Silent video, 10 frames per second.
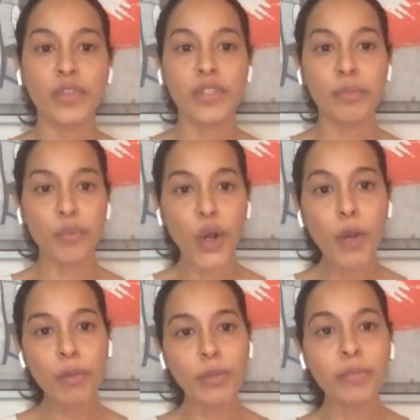The
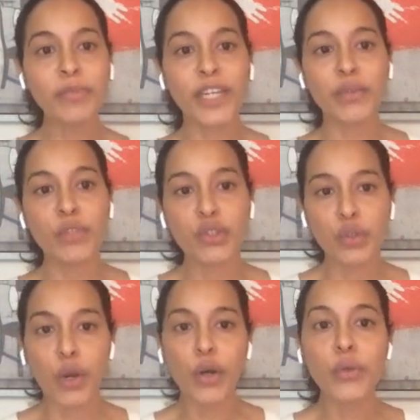problem that we
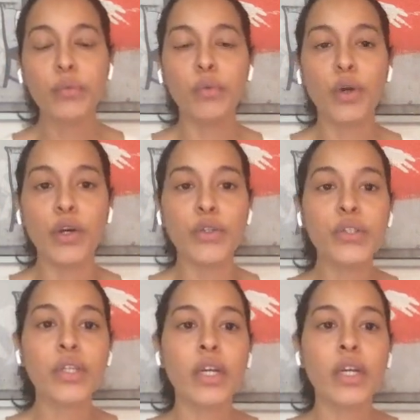saw was